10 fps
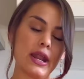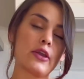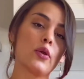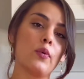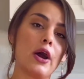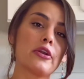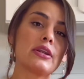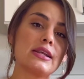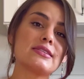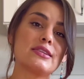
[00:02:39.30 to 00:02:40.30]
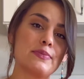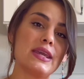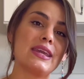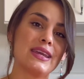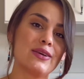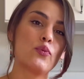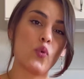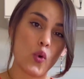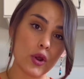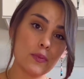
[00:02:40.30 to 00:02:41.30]
your water needs to be
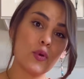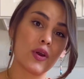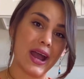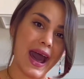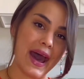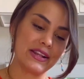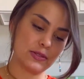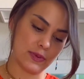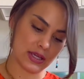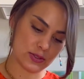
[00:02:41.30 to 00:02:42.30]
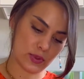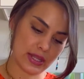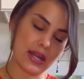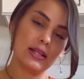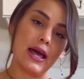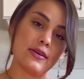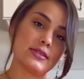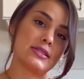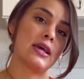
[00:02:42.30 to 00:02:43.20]
warm or hot because what that allows